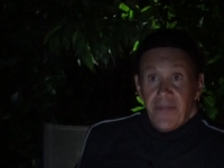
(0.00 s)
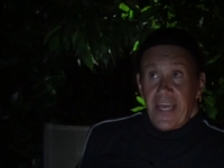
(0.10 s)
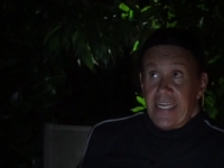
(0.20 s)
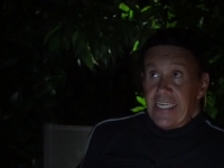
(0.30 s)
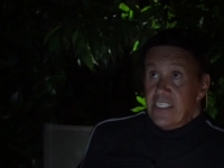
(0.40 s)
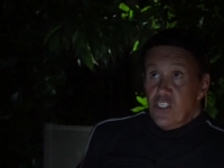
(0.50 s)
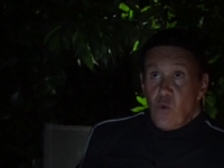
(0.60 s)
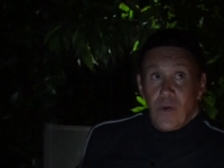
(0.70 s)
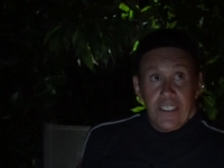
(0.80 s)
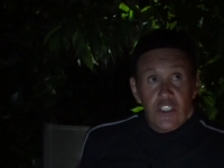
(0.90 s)
that is
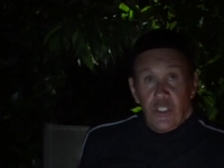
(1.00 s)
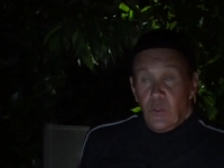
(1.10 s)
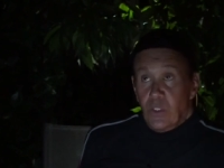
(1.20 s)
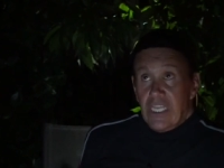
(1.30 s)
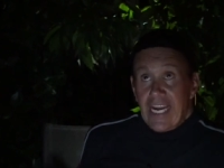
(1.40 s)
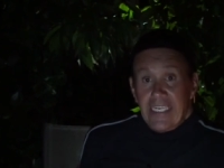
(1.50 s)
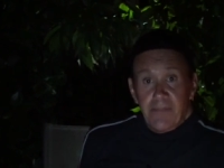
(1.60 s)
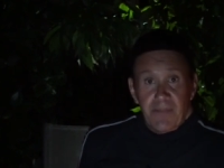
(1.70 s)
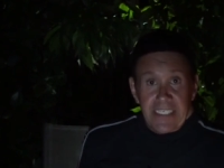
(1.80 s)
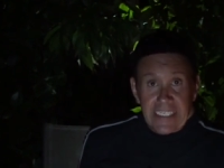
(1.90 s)
going to light
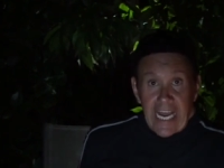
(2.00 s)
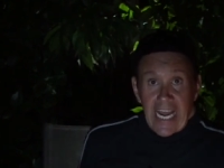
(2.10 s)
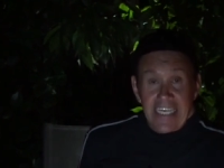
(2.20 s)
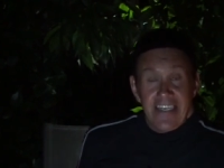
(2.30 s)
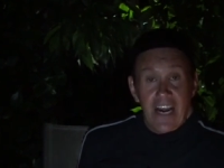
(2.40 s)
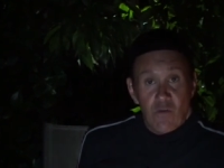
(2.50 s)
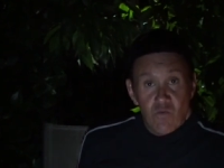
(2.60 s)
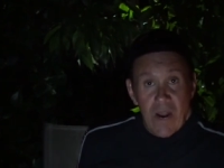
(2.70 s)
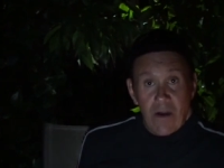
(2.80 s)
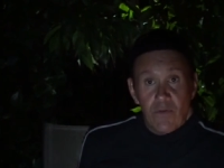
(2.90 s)
up the skies
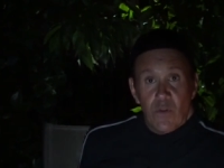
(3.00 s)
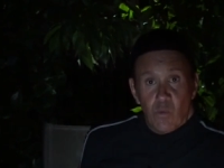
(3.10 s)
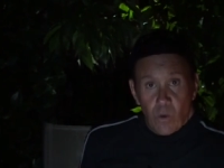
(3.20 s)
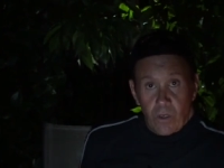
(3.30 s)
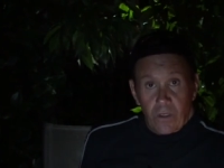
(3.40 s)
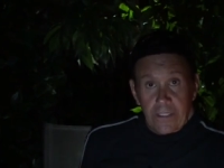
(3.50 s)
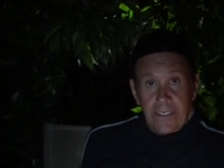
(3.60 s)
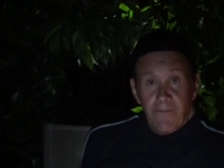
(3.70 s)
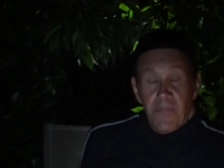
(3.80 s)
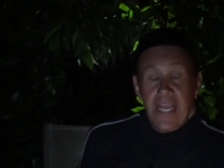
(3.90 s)
around the world.
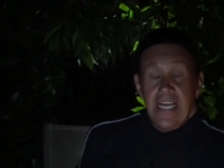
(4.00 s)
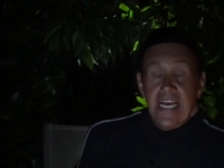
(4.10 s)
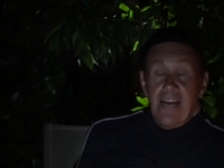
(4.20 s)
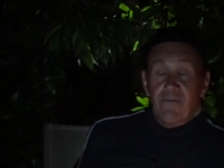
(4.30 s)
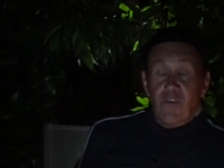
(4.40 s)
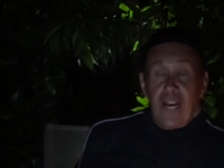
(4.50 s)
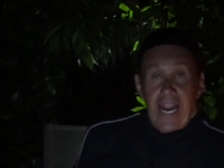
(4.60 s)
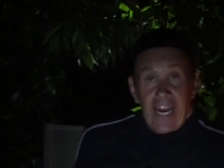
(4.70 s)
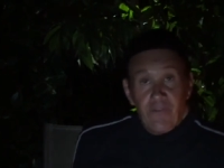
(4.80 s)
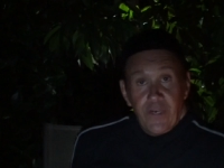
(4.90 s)
For
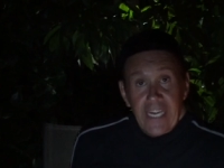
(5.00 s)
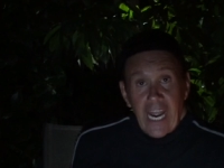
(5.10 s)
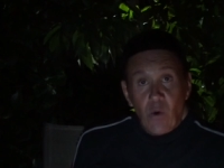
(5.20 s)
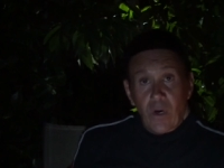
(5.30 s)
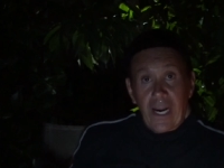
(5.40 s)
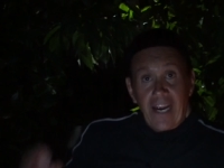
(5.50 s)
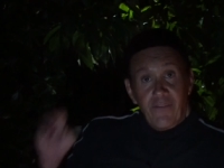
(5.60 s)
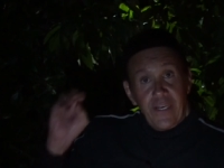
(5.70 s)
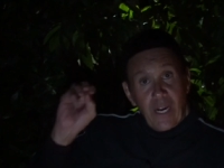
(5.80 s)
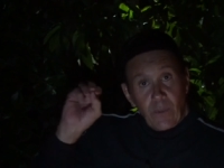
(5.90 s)
every hour,
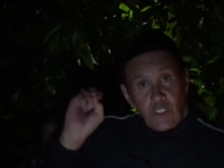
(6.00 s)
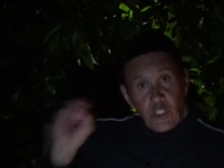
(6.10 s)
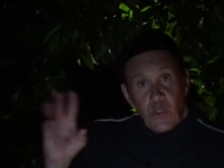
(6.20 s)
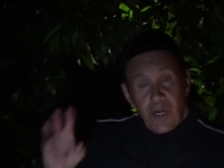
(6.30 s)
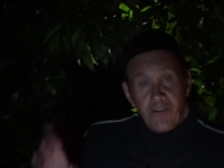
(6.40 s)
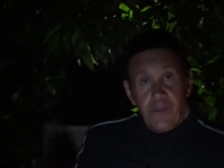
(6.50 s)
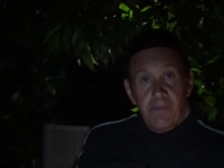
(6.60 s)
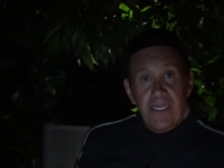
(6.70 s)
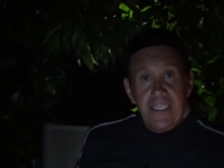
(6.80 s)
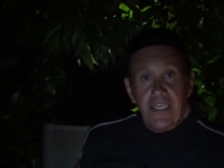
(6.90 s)
every hour,
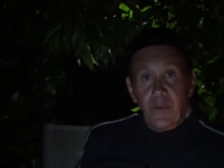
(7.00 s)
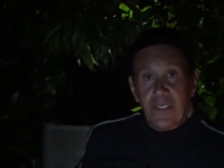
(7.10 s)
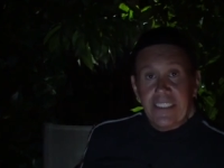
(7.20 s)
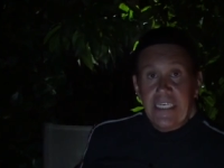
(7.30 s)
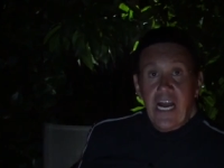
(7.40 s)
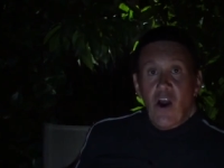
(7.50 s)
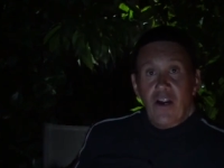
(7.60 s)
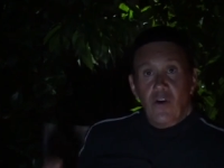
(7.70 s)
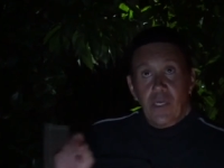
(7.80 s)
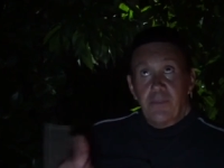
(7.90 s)
200 meteors
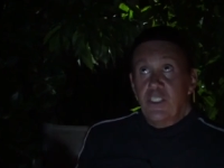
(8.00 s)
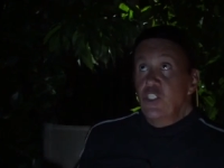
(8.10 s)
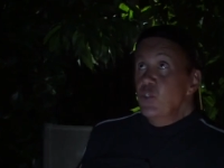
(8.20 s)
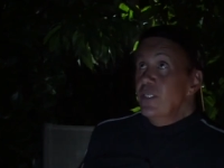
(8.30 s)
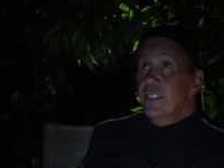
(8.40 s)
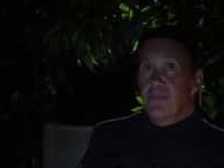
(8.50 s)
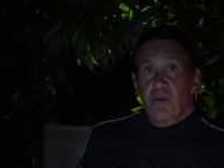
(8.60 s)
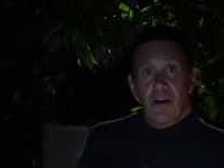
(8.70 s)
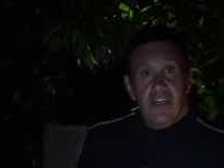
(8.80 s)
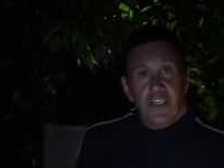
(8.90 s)
are going to be shooting
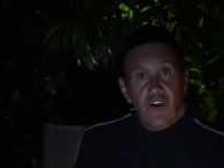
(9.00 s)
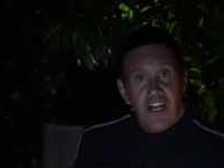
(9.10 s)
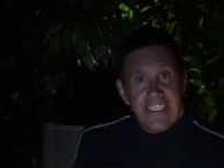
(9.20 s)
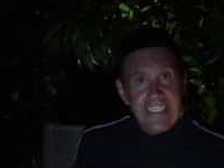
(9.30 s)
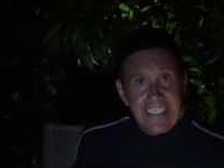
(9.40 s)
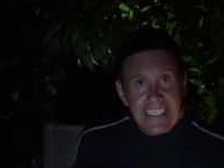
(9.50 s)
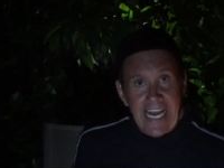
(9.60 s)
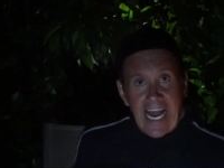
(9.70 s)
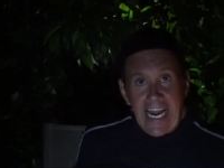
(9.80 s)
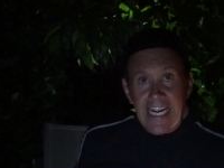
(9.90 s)
across the
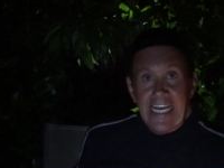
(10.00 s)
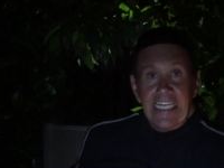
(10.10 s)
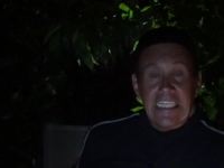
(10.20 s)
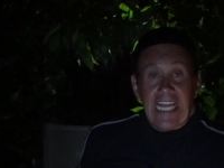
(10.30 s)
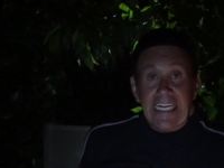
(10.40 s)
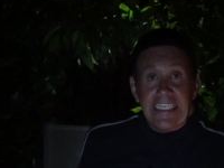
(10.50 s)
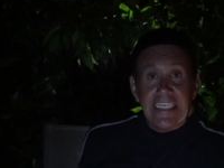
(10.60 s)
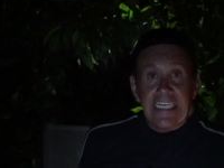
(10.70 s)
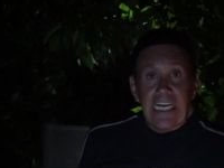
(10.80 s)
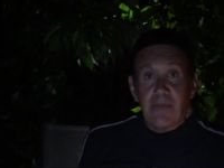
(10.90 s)
sky,
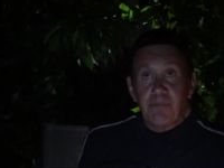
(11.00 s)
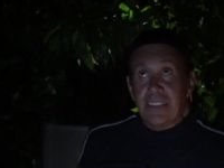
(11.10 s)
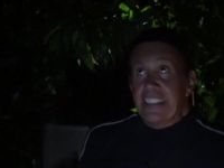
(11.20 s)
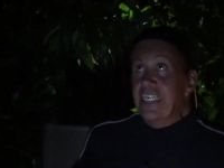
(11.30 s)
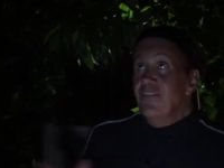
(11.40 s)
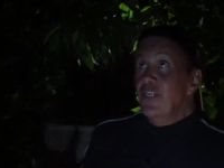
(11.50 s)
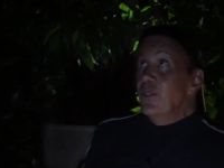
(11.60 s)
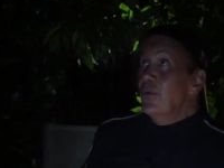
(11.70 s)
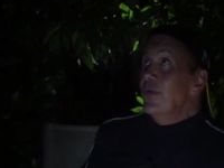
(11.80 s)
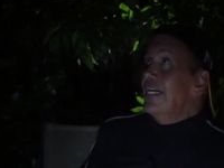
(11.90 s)
lighting it up and giving
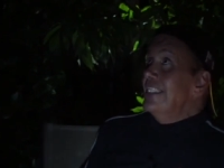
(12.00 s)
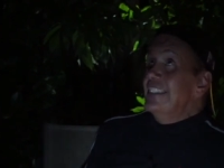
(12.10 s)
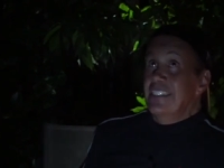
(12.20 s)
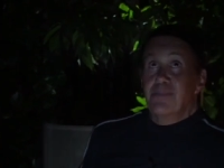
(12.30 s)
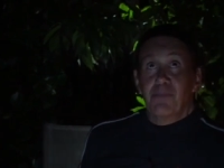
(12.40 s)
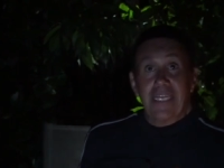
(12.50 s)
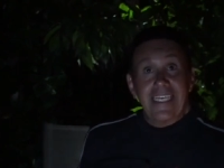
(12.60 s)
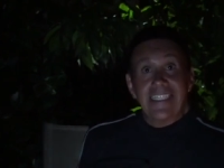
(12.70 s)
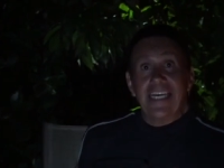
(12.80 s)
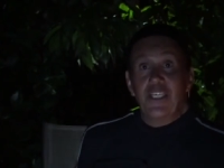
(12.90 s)
you a
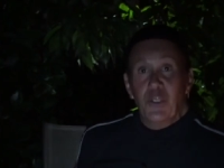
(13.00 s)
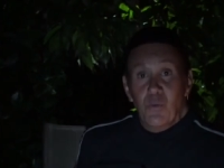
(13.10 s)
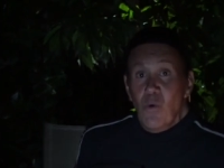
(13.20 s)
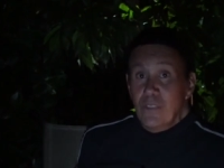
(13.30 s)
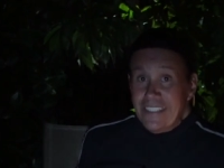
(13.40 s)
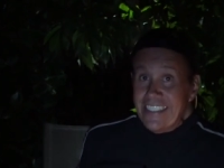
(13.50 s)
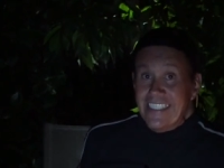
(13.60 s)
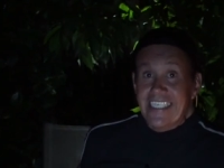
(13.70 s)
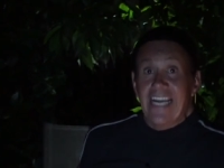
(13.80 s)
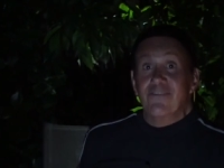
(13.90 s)
display that you won't
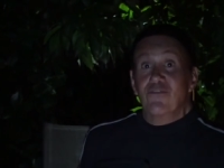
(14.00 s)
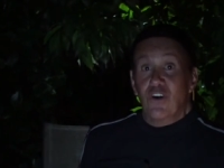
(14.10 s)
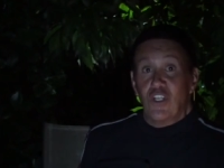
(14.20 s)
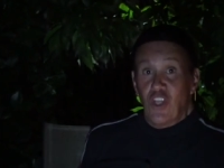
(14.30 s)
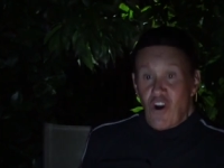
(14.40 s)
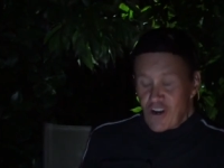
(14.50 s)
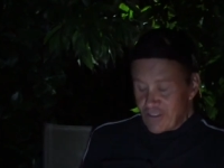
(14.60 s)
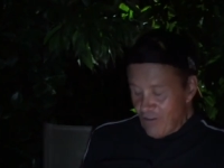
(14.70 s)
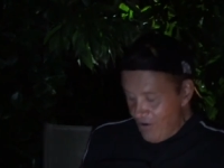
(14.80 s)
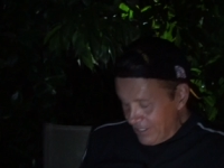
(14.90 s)
see again for a
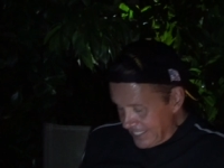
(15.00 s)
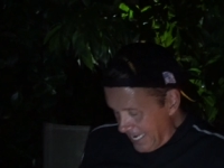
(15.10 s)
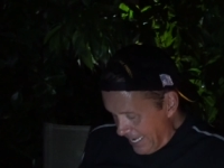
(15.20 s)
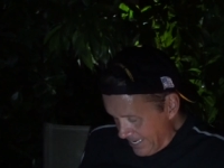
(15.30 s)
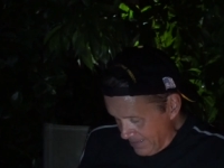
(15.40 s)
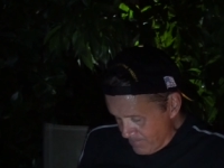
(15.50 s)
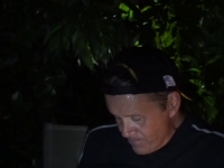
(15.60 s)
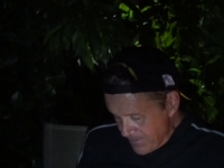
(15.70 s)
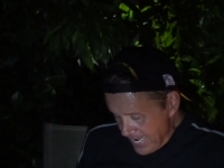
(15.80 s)
long, long time.